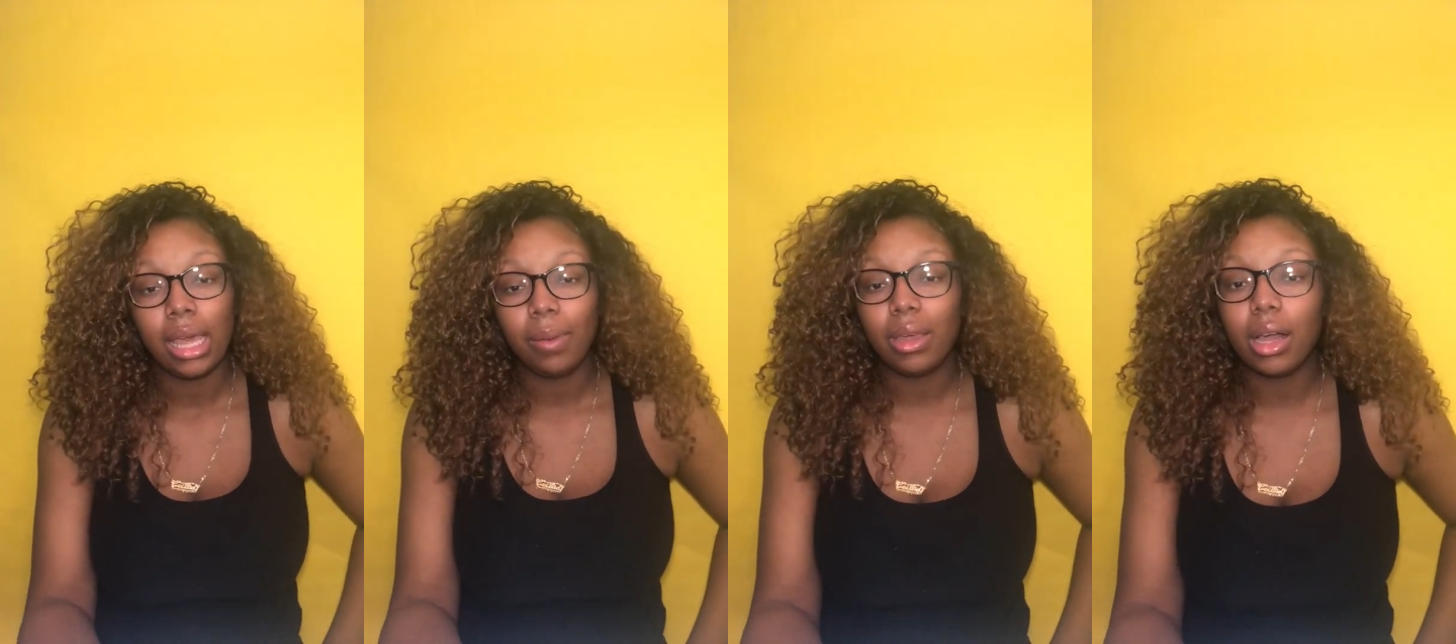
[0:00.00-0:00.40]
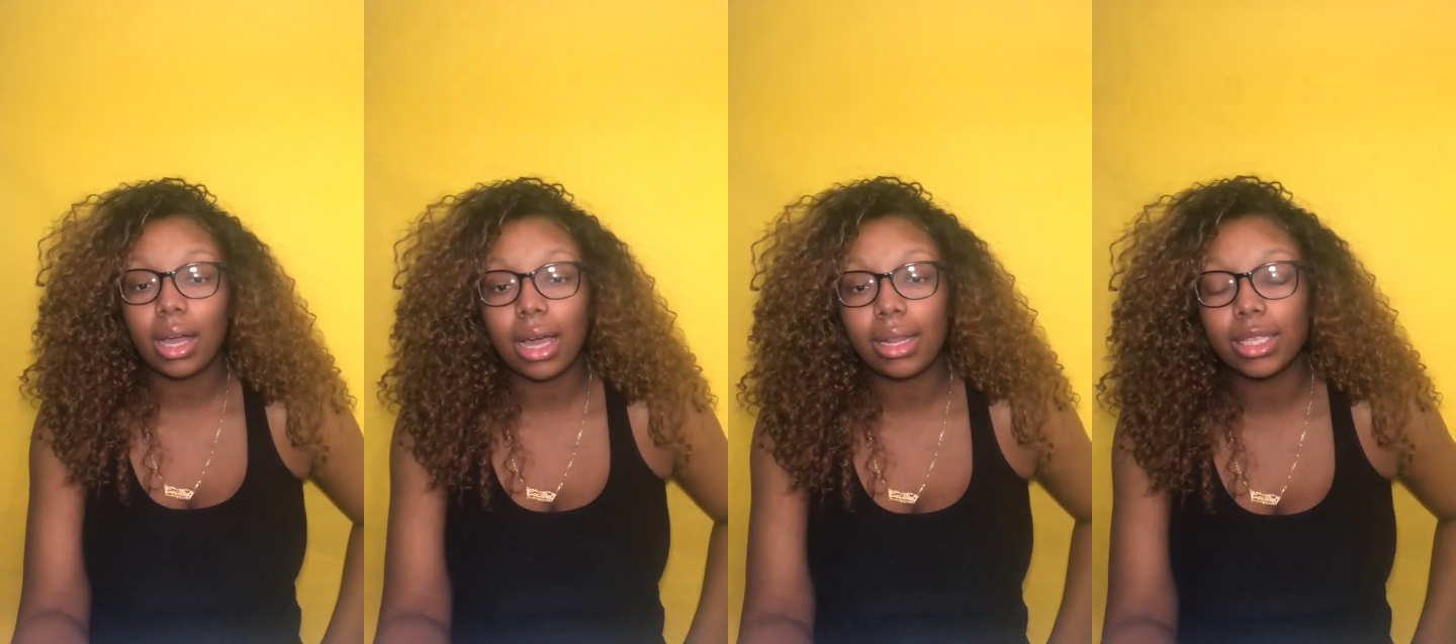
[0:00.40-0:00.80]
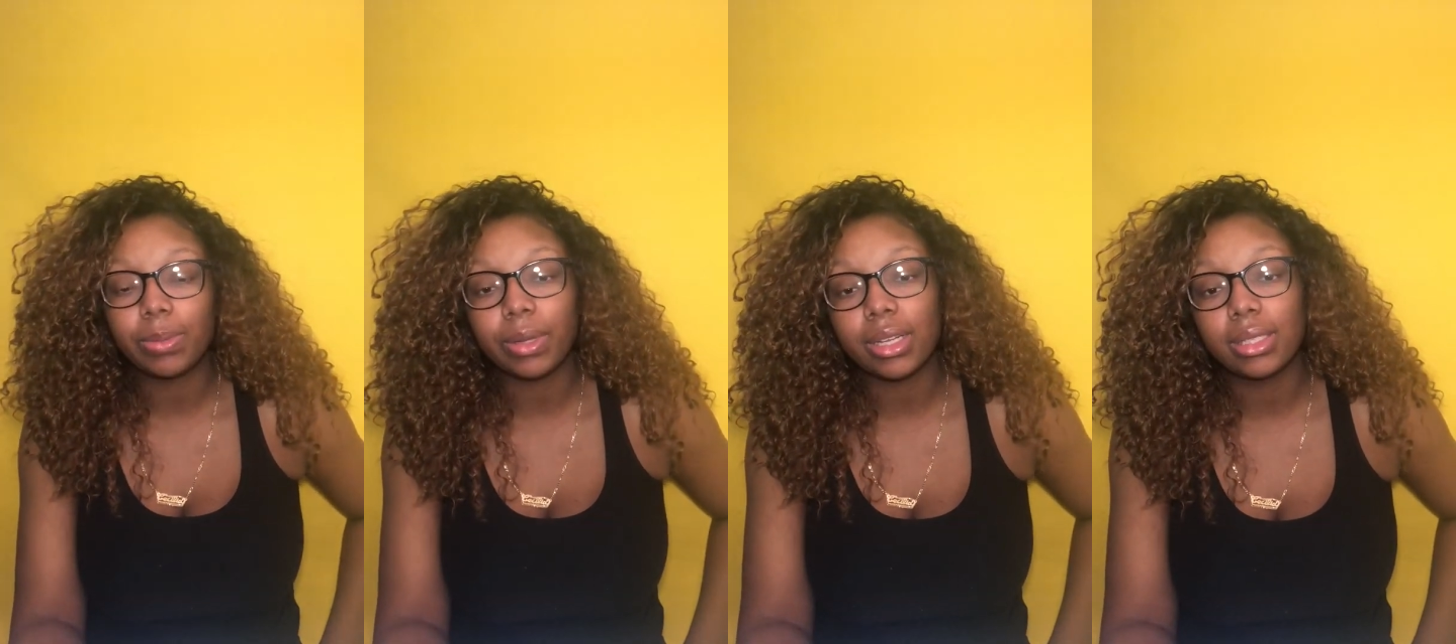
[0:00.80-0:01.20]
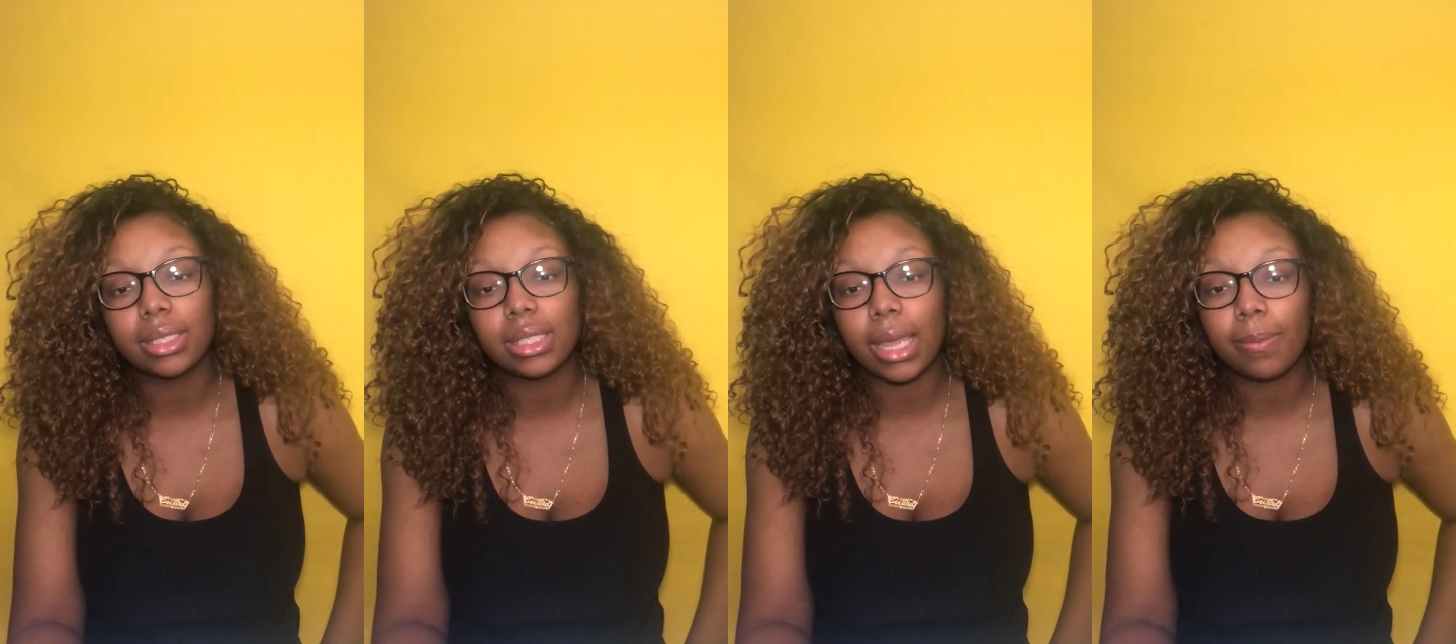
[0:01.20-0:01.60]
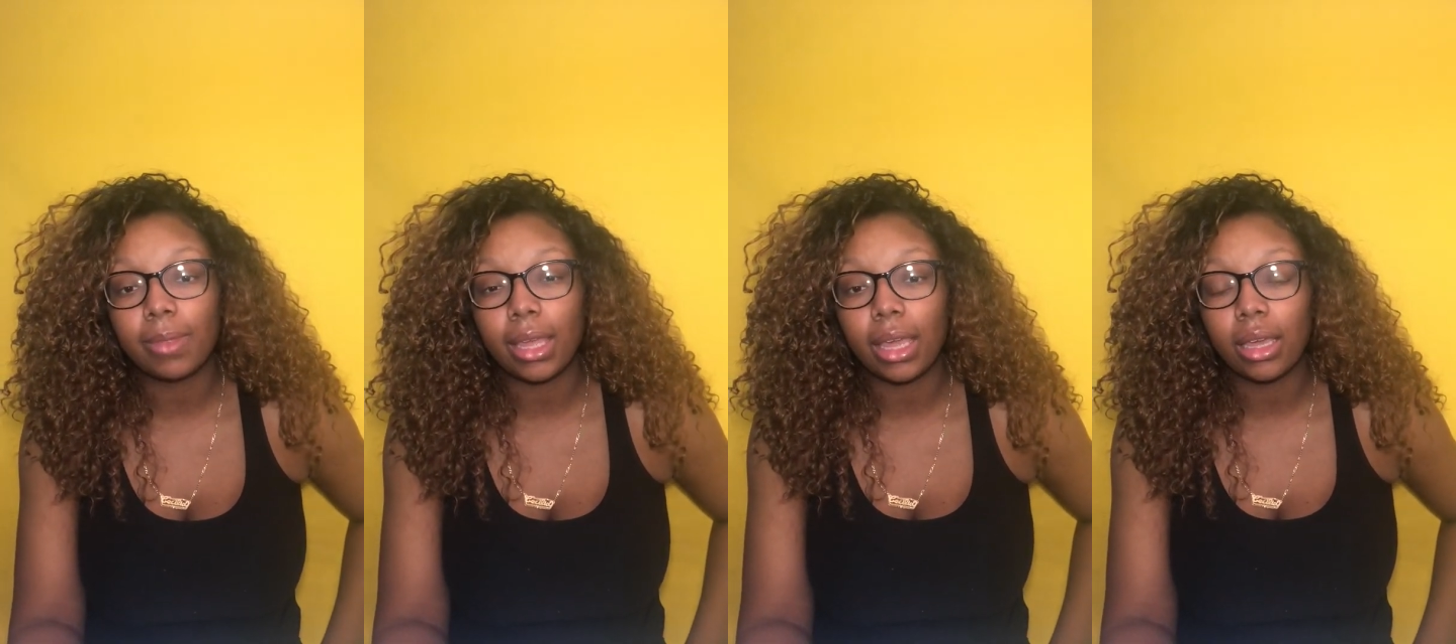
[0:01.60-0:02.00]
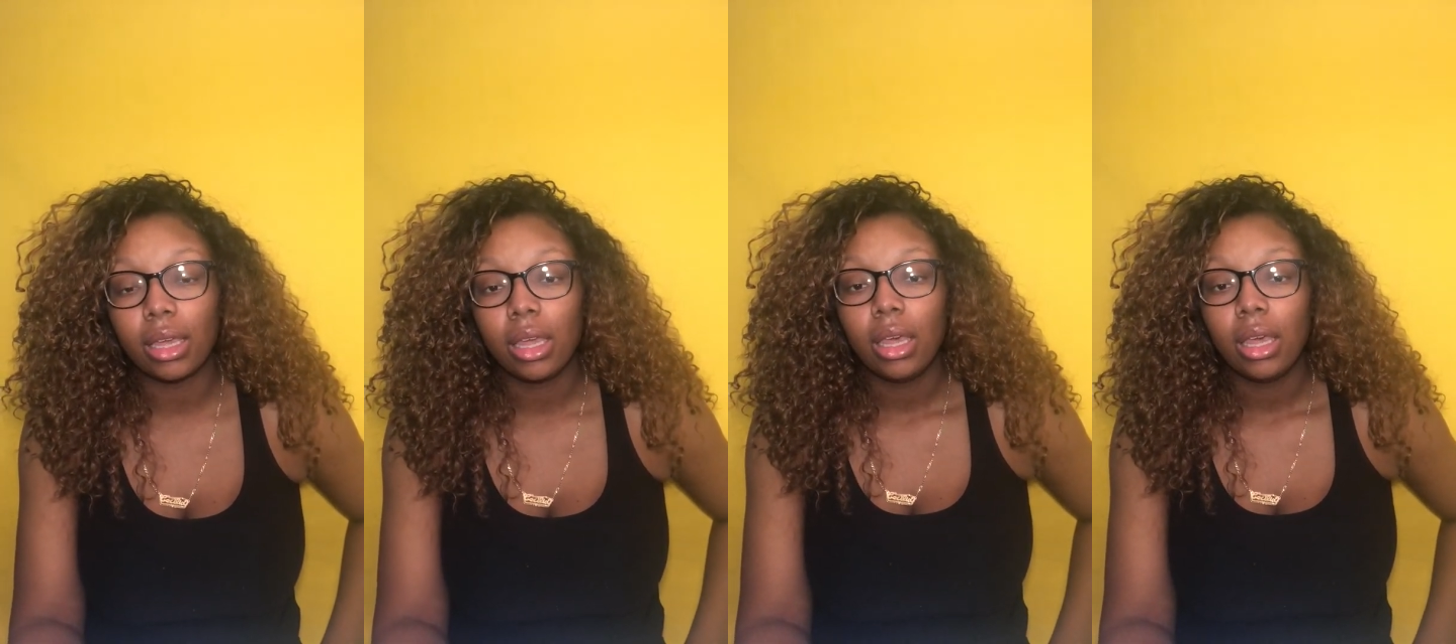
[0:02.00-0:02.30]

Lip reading: we all kind of experienced the same thing.